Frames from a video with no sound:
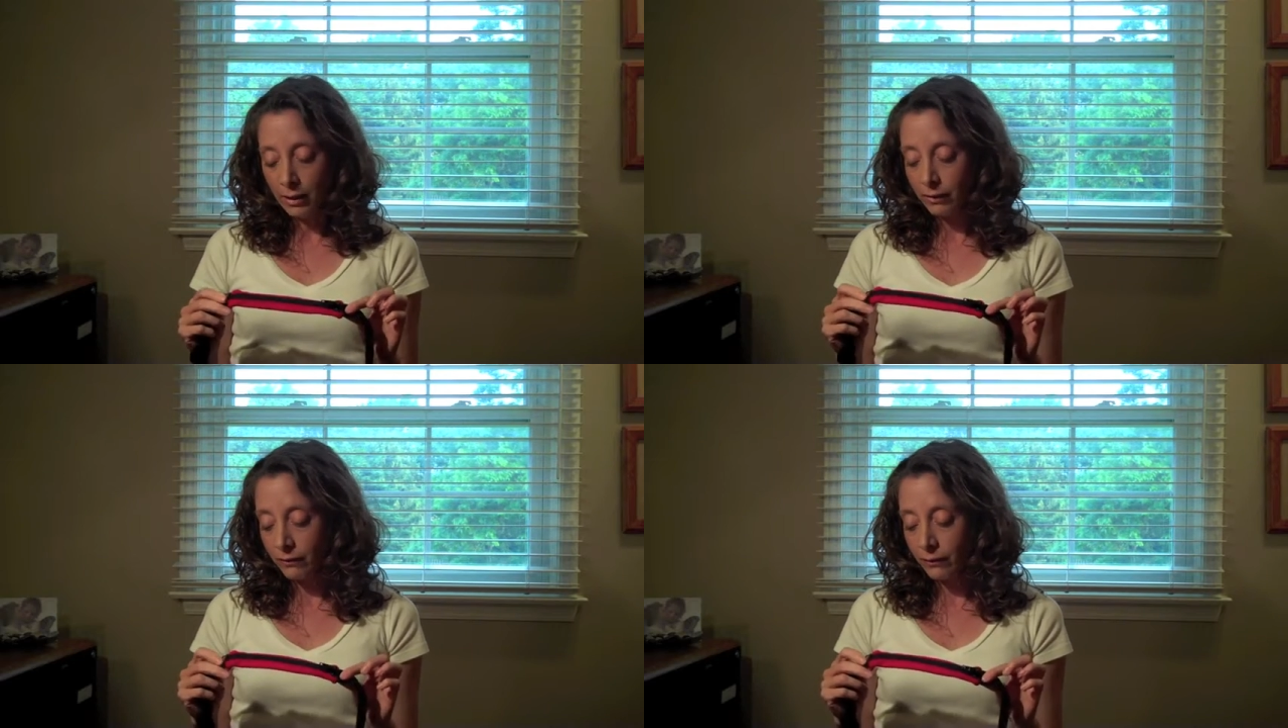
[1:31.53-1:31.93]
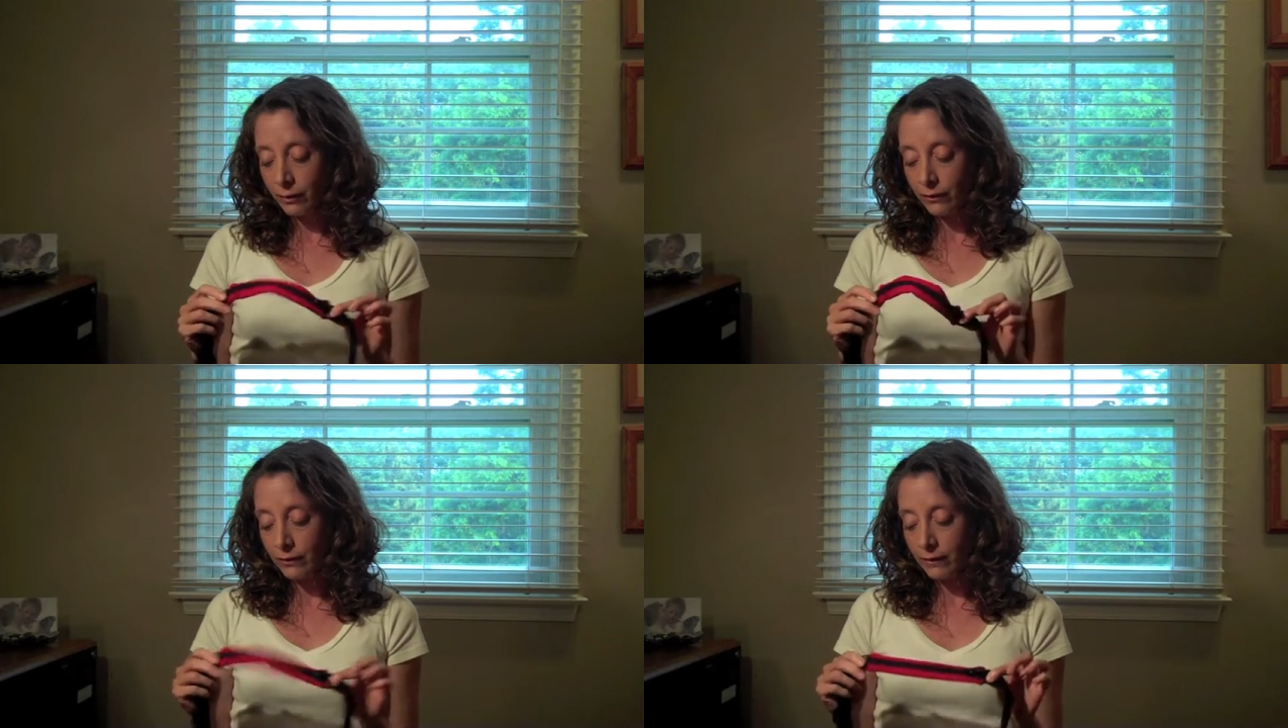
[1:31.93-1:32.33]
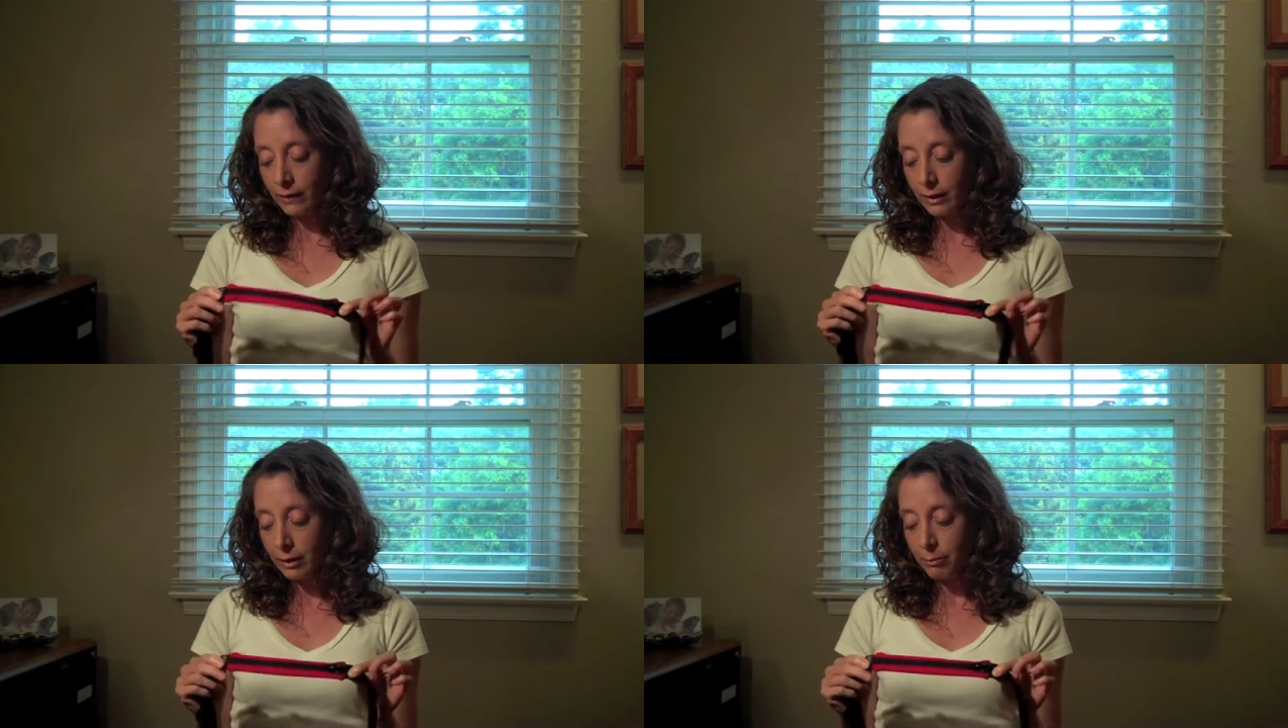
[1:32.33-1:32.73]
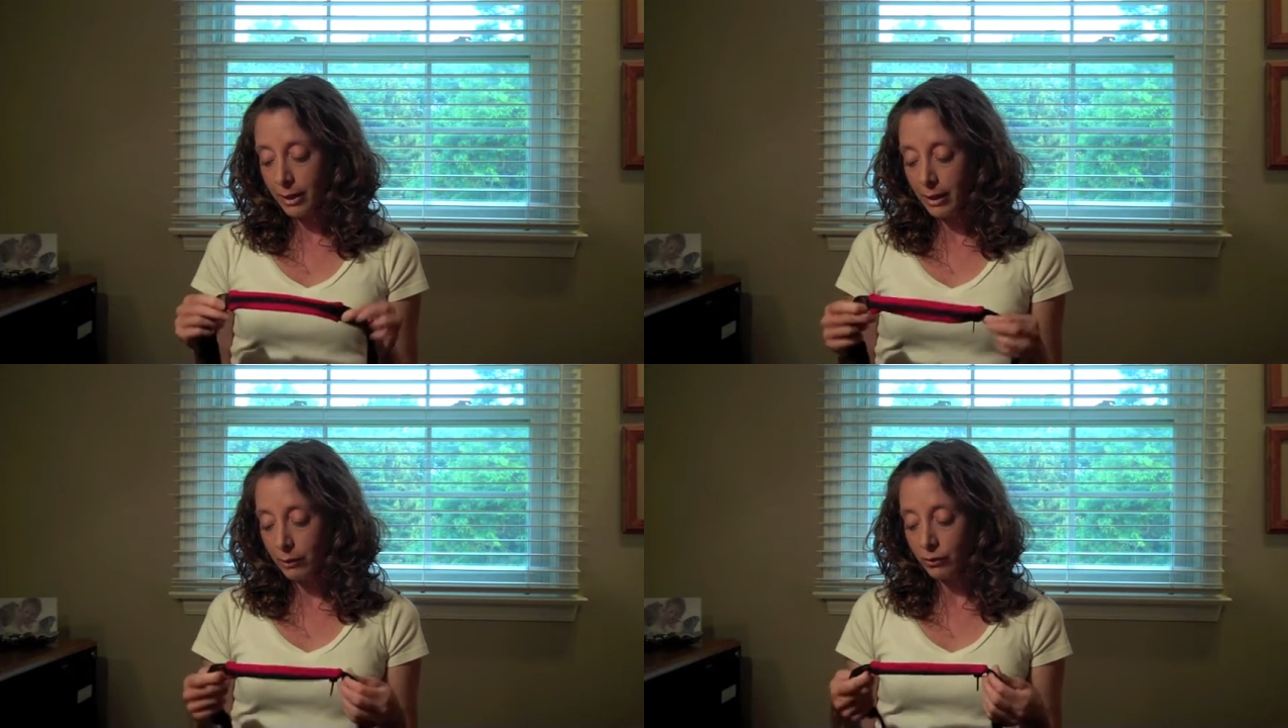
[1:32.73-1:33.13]
The first is that the
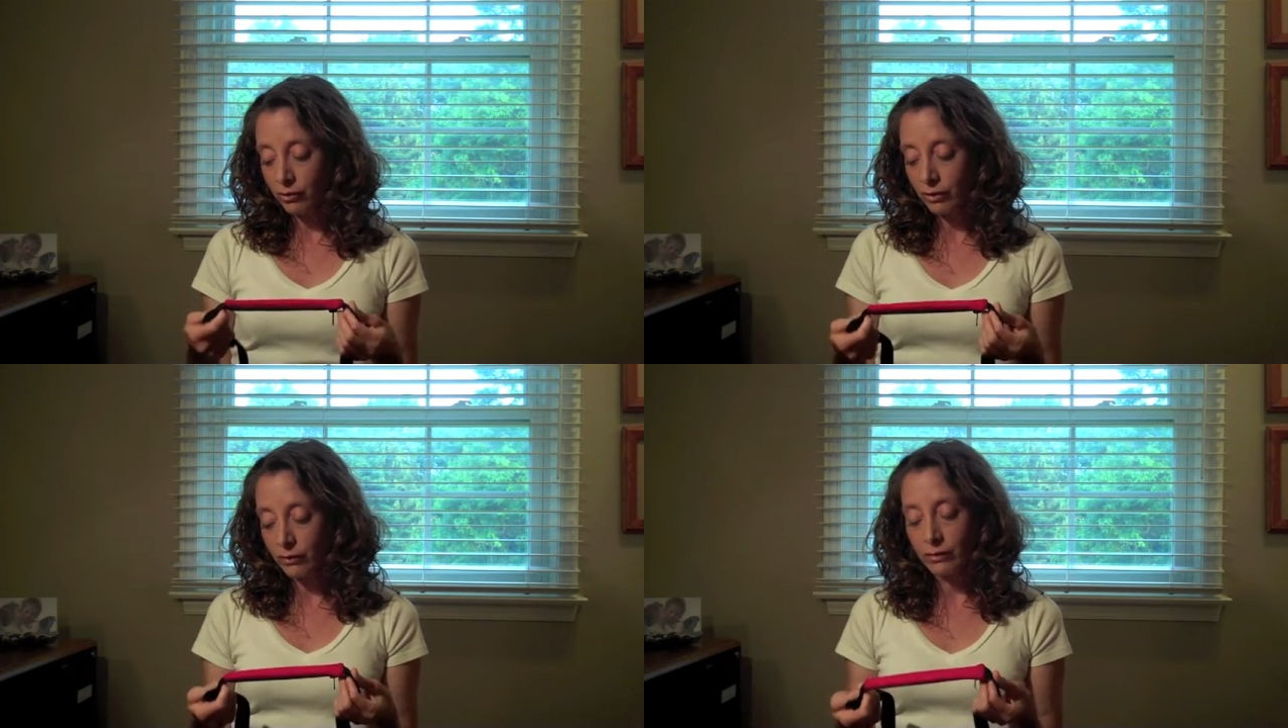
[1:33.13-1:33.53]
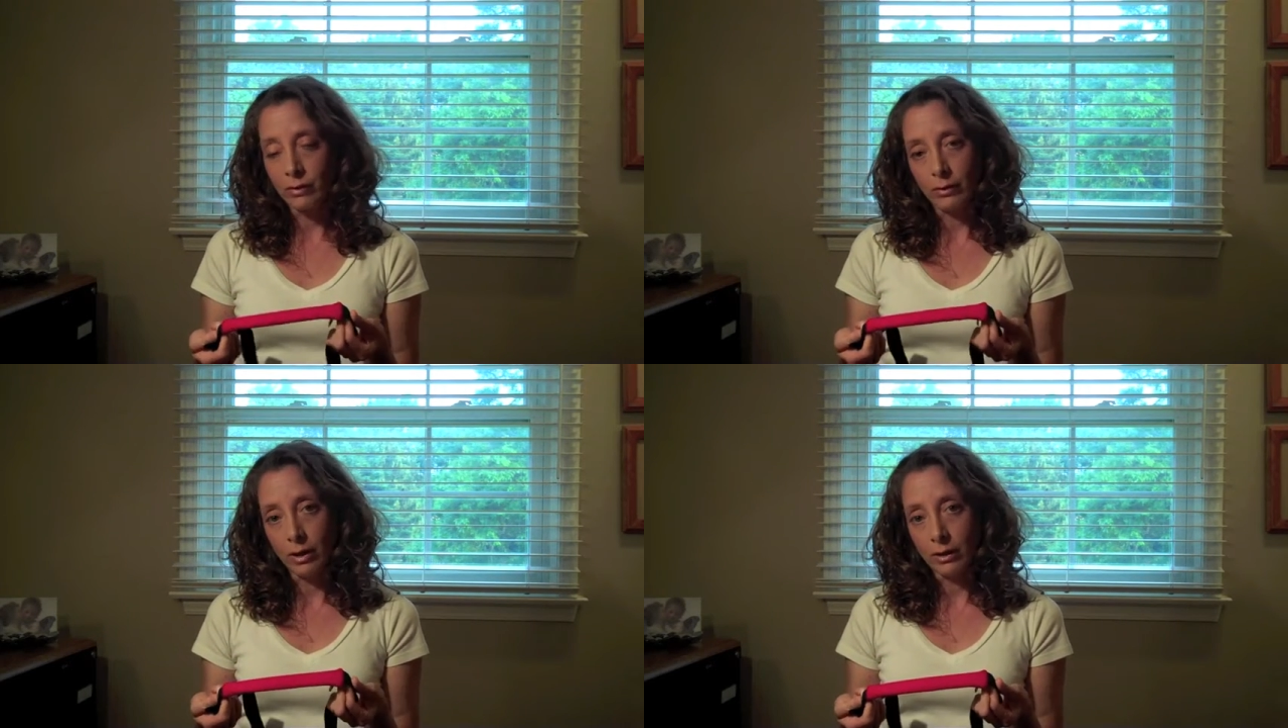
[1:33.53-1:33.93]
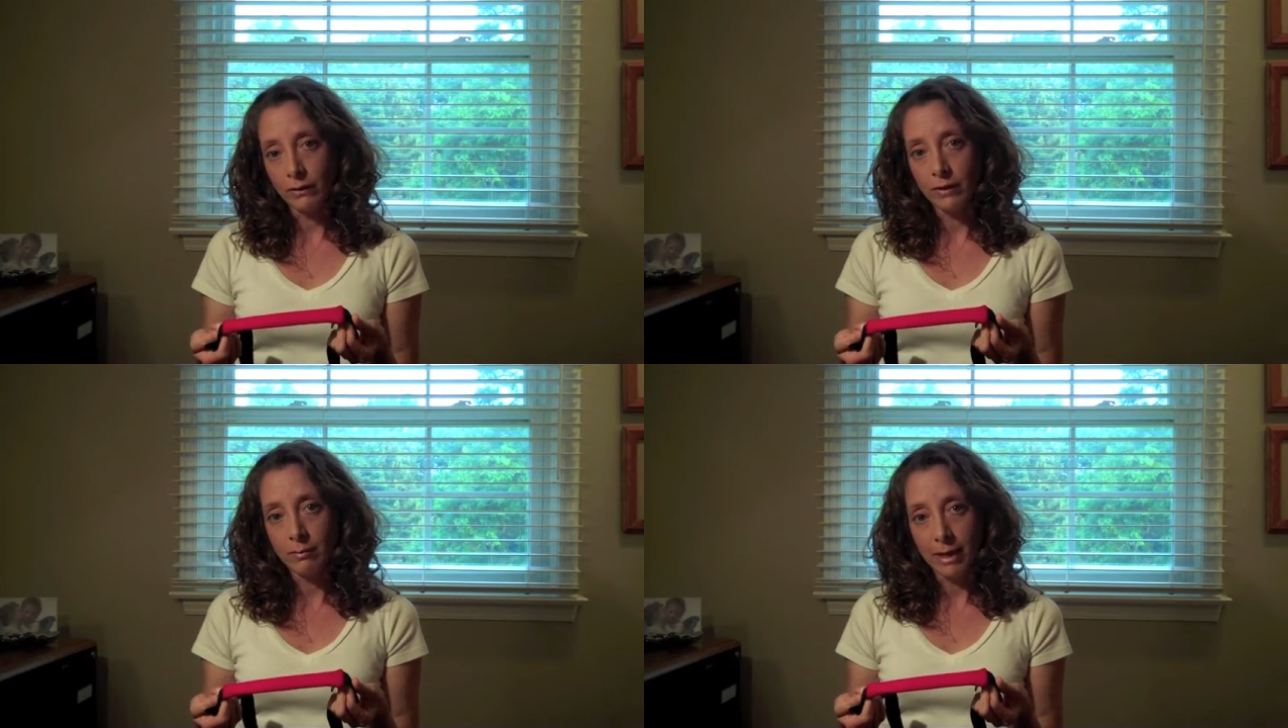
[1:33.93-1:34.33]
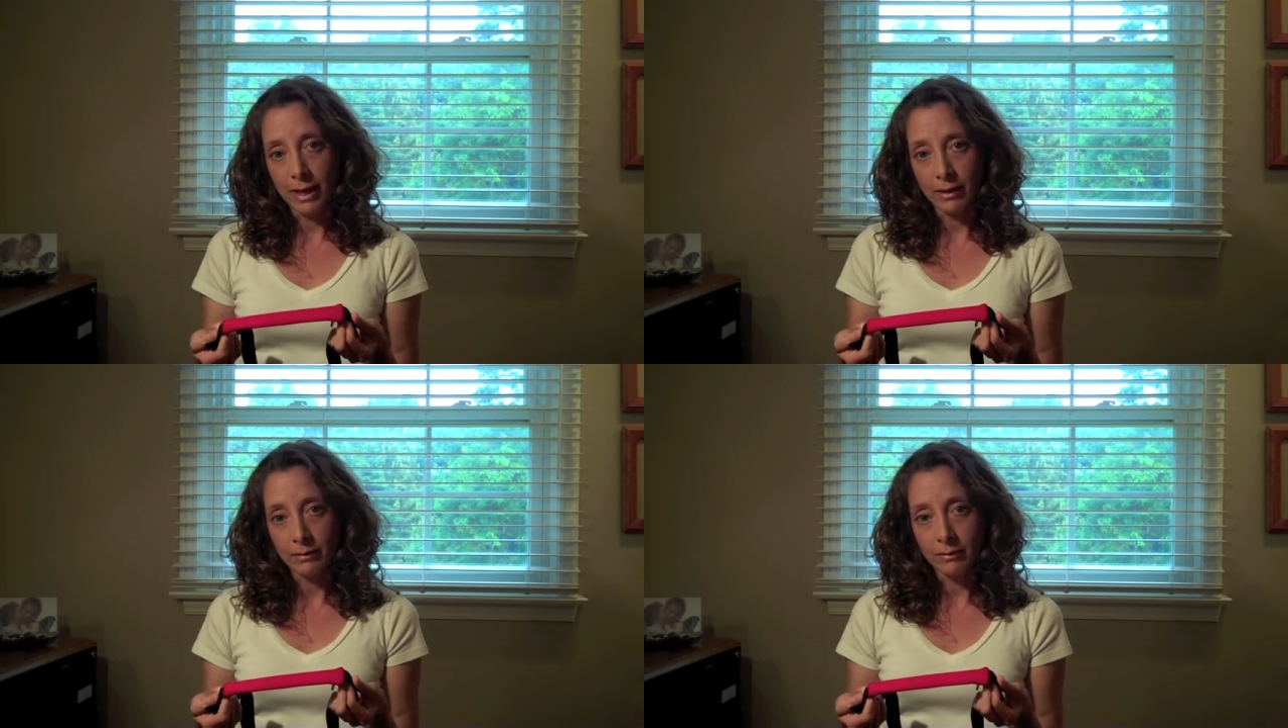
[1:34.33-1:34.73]
pouch is sewn on to the
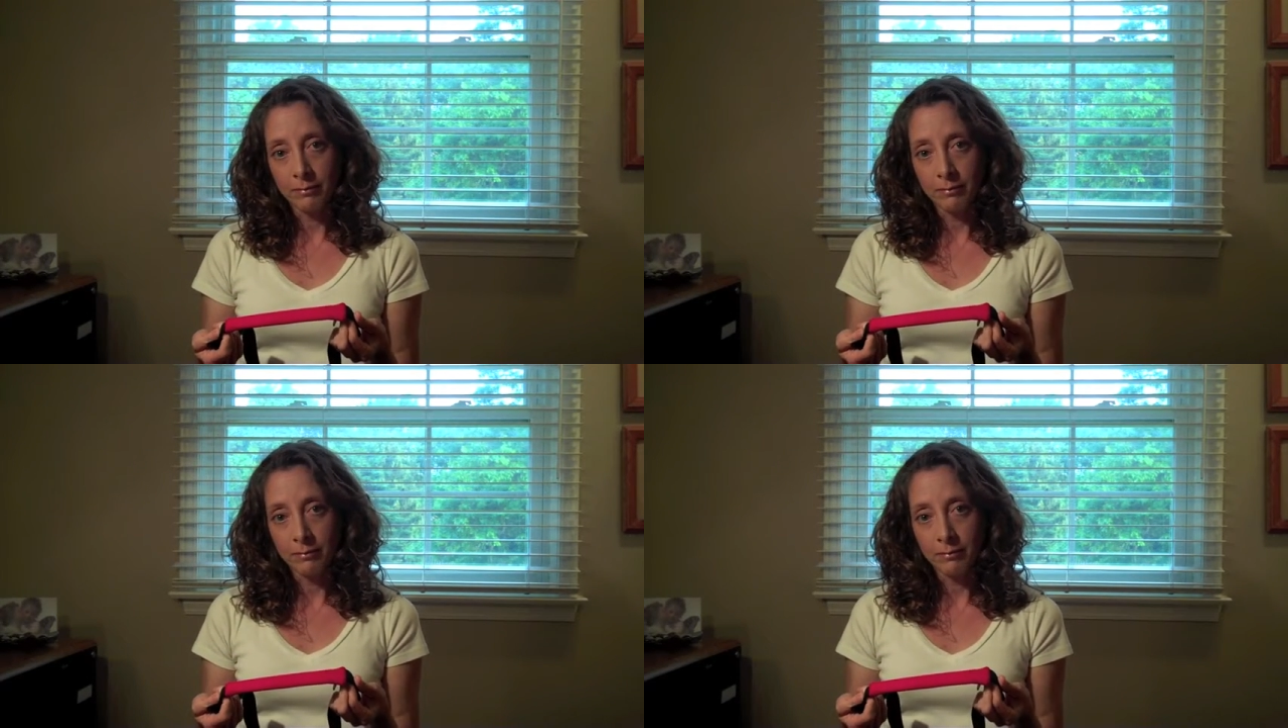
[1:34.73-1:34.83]
band,